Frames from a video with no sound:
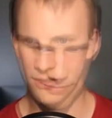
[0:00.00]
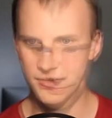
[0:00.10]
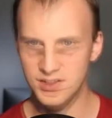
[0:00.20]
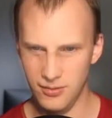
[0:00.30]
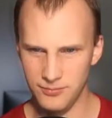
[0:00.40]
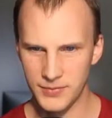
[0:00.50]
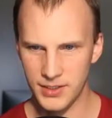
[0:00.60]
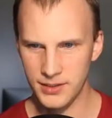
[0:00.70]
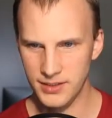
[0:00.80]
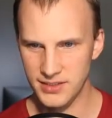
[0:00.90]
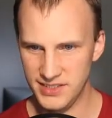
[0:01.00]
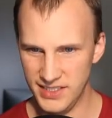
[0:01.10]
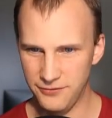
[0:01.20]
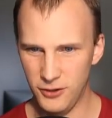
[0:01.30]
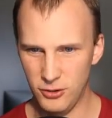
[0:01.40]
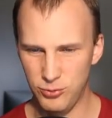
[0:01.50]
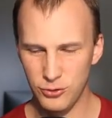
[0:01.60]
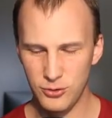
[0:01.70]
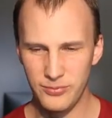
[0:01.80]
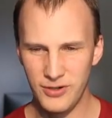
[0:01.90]
So, default
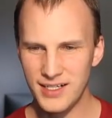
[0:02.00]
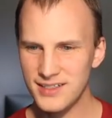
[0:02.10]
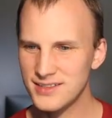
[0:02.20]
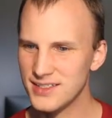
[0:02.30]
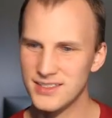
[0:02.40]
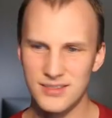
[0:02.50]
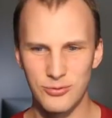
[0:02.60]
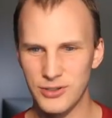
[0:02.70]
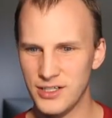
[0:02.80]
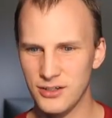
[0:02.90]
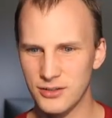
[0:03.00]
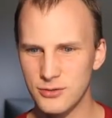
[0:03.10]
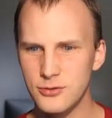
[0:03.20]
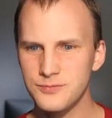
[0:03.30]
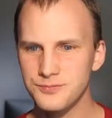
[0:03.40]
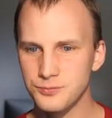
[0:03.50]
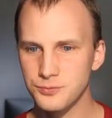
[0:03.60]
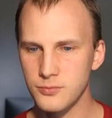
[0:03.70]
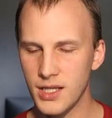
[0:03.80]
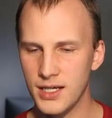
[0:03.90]
port brightness, this is pretty darn cool
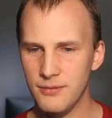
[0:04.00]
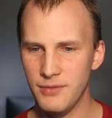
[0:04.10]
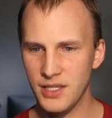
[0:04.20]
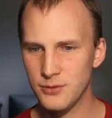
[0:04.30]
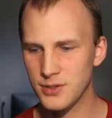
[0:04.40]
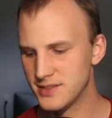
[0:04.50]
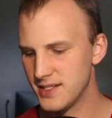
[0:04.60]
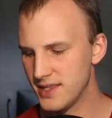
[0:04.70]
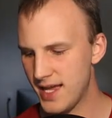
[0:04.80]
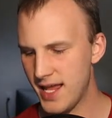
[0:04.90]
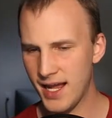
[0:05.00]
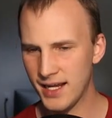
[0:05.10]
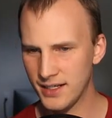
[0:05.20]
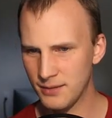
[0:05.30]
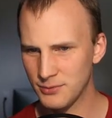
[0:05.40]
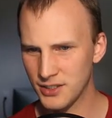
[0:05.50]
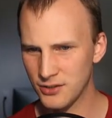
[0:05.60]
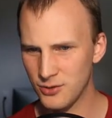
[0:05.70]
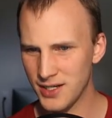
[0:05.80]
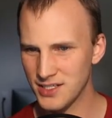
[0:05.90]
um, that you can set that. I, I'm going
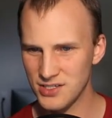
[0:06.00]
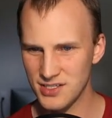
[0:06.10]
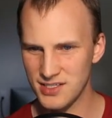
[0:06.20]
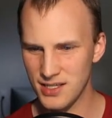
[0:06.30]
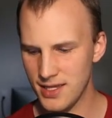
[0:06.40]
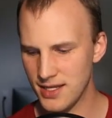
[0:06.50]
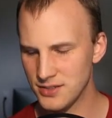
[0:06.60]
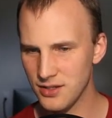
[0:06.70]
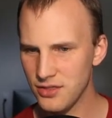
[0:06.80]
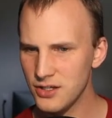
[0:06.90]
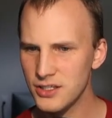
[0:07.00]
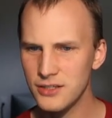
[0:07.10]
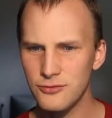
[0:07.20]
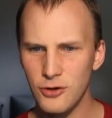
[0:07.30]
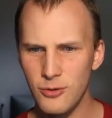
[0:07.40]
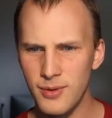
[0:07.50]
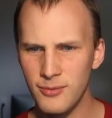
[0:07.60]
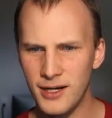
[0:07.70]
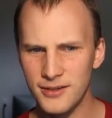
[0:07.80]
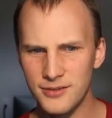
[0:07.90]
to go ahead and just set that to 30 for all my
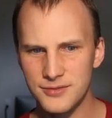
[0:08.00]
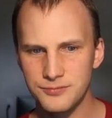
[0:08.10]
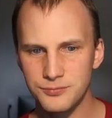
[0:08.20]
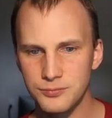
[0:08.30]
models